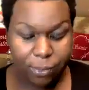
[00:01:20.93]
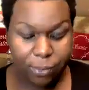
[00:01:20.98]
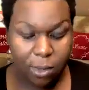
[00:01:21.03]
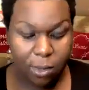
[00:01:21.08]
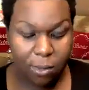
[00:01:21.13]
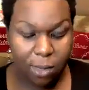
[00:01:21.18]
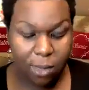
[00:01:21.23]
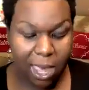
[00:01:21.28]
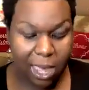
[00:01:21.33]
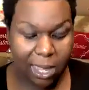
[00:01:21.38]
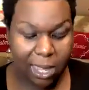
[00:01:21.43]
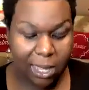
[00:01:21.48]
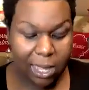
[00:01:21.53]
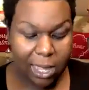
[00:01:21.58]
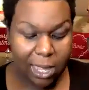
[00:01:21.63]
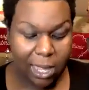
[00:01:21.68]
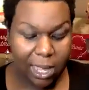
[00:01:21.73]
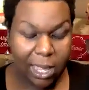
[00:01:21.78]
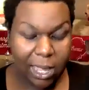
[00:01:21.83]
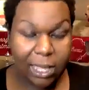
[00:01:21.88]
Okay.
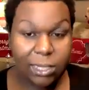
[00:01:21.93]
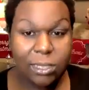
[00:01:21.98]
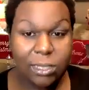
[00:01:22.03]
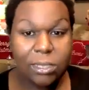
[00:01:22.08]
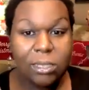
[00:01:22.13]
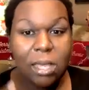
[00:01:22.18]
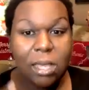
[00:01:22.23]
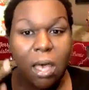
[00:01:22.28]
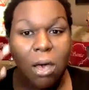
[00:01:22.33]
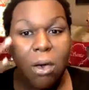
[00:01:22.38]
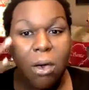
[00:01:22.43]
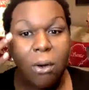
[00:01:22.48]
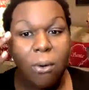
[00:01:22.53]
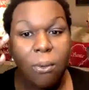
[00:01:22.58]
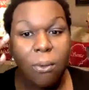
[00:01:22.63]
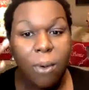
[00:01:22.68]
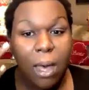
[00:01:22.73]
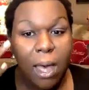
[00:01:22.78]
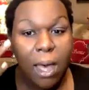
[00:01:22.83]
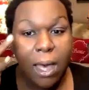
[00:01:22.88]
And
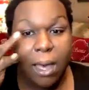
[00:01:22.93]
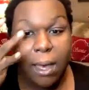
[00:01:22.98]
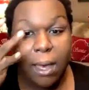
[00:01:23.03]
so